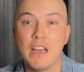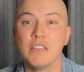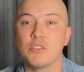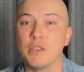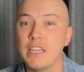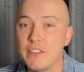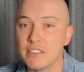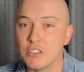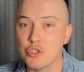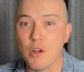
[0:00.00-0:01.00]
So give
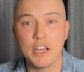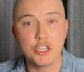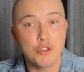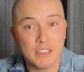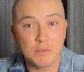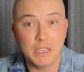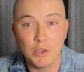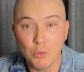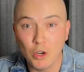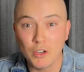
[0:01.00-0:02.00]
this a try, trust me, it
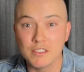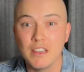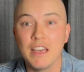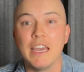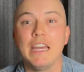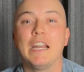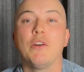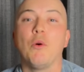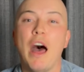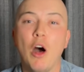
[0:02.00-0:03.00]
works, and it
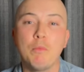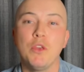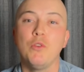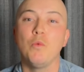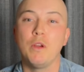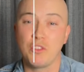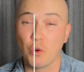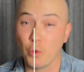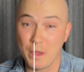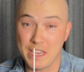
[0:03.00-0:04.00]
will help you with
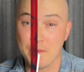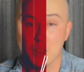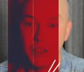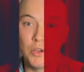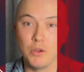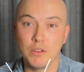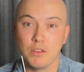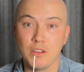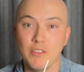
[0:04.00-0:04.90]
your weak bladder.